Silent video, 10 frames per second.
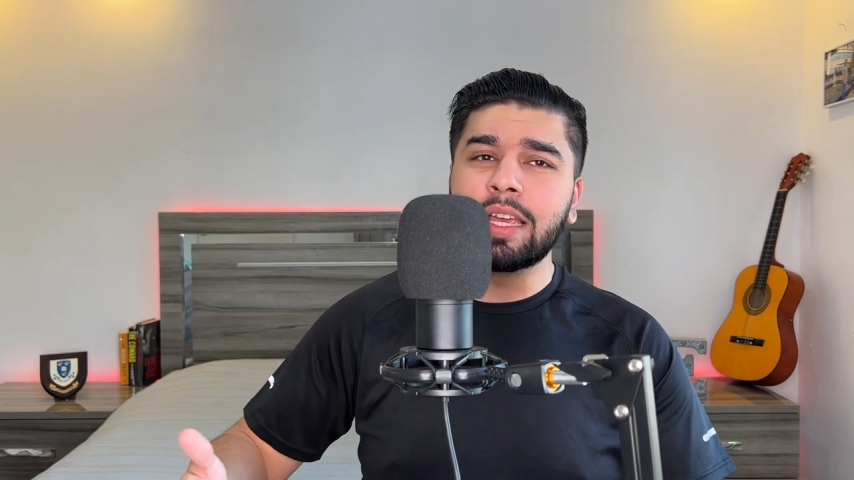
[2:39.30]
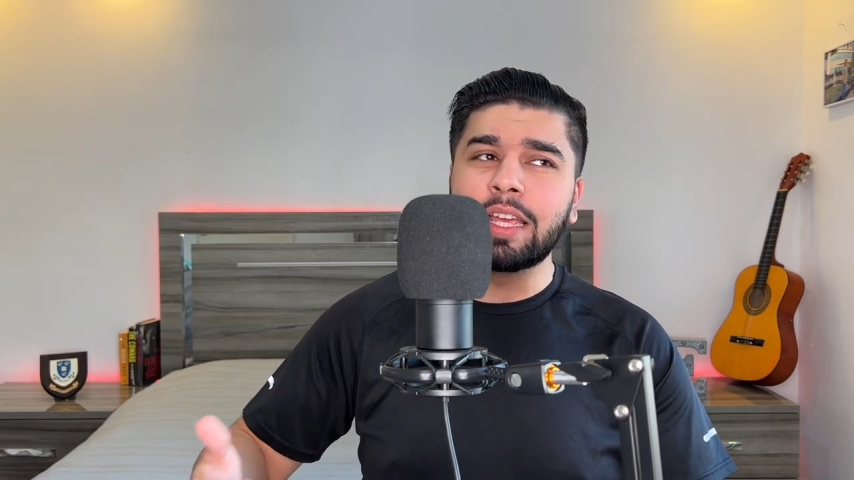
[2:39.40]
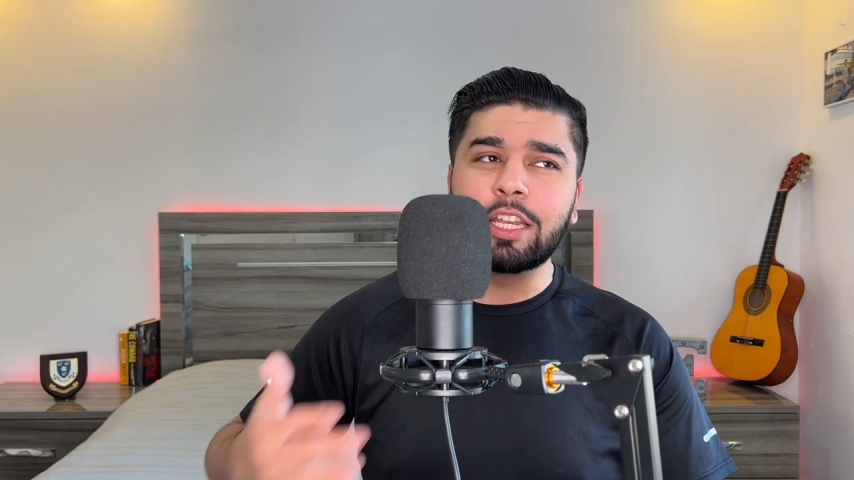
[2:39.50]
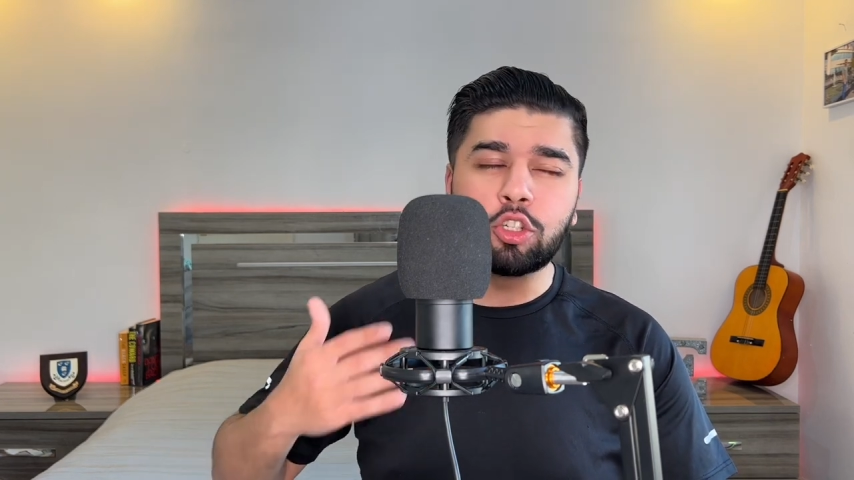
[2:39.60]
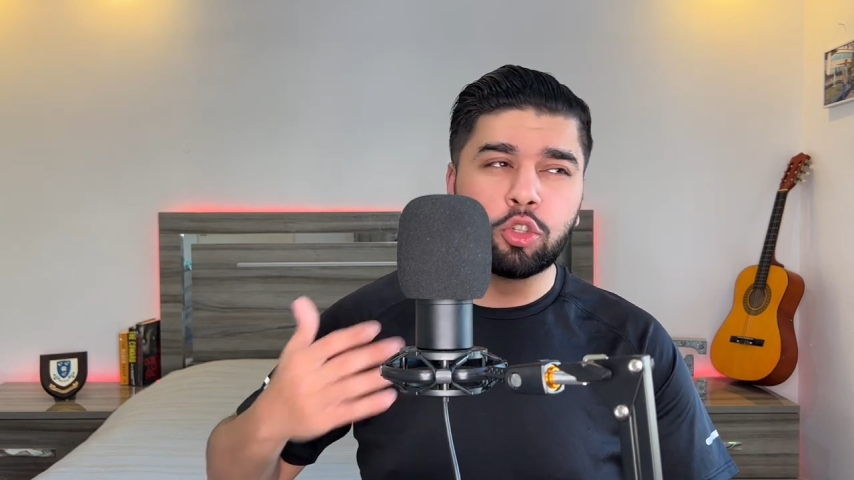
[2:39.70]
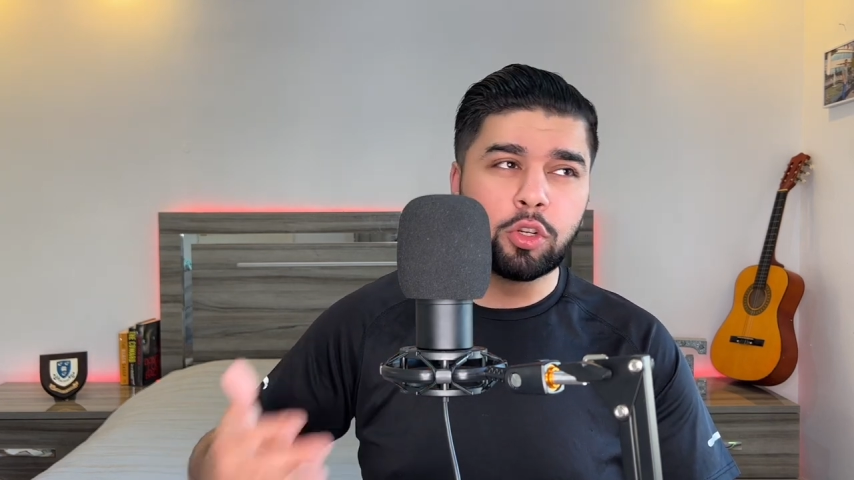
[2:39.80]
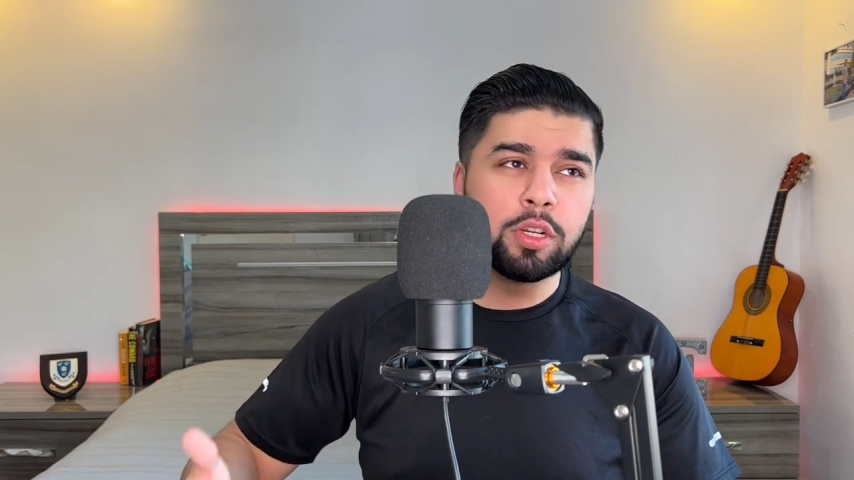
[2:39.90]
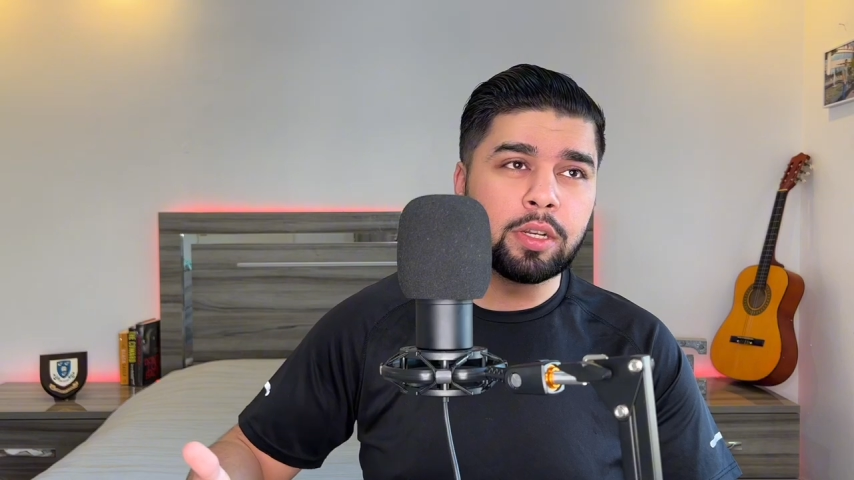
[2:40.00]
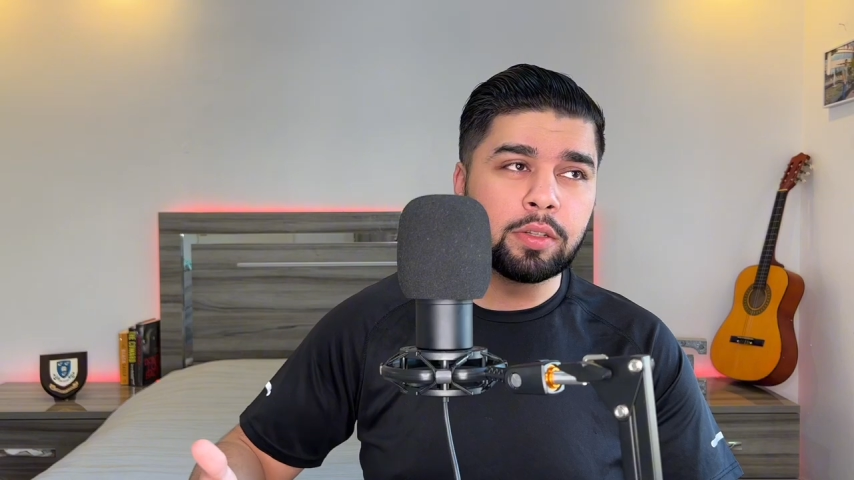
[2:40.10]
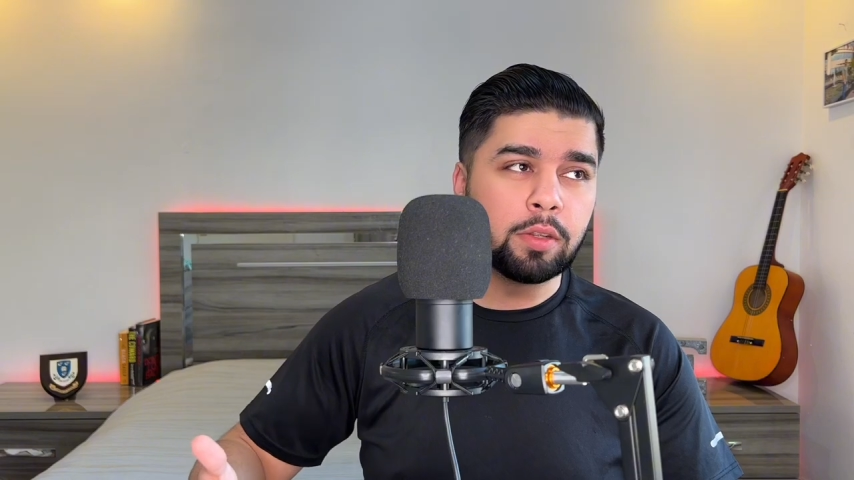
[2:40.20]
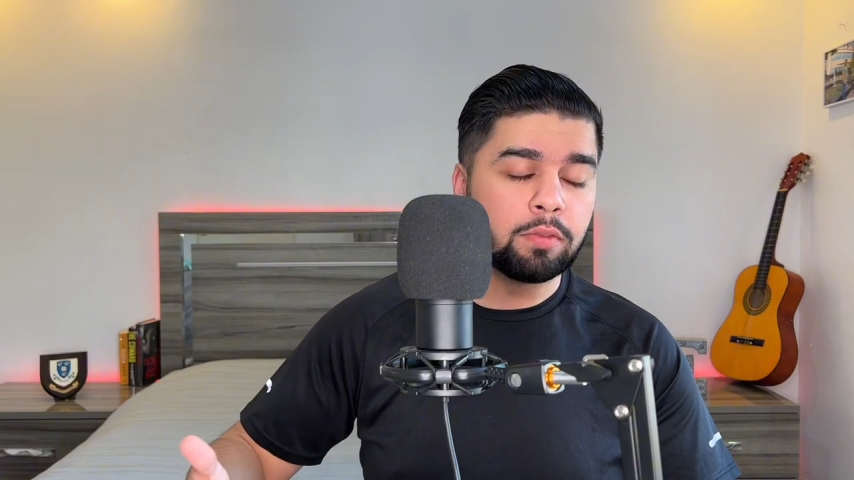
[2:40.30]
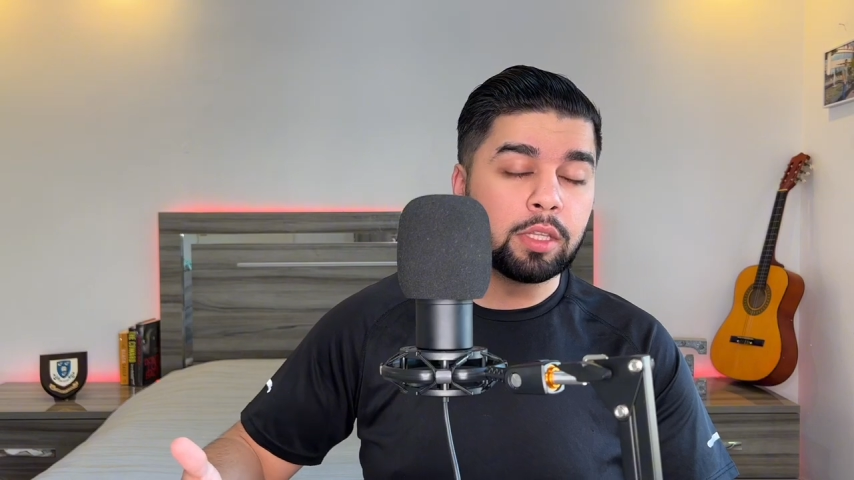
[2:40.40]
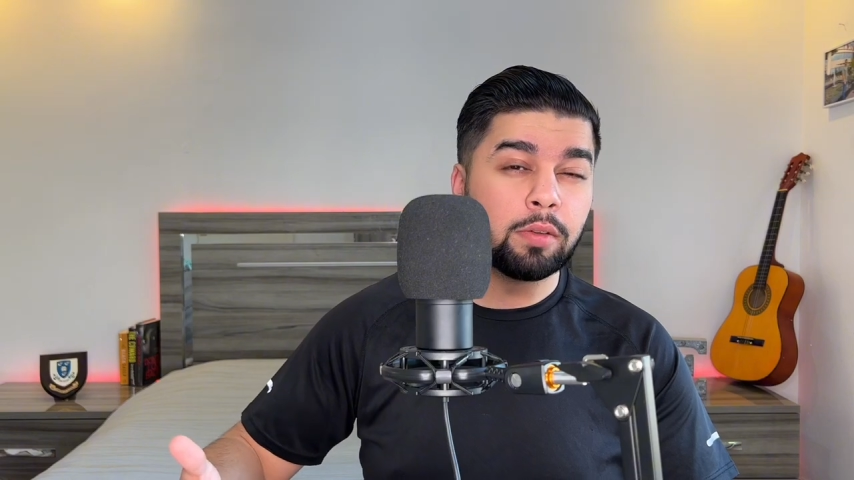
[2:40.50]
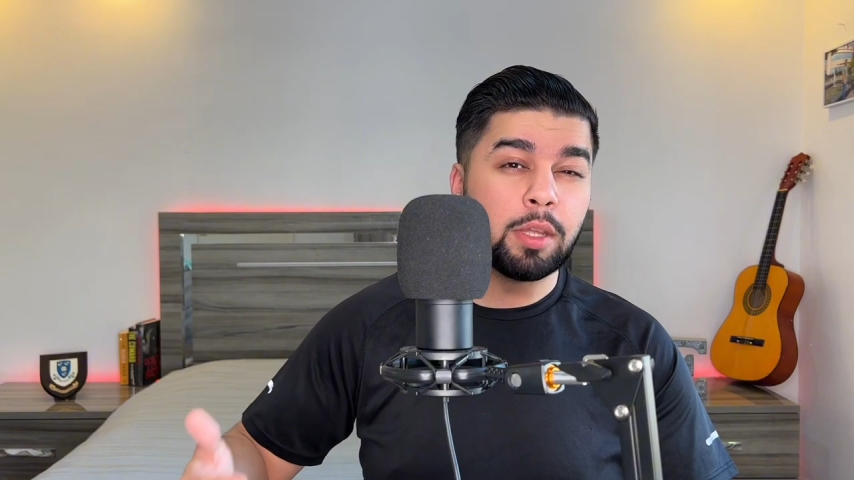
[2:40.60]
It shouldn't, the, the,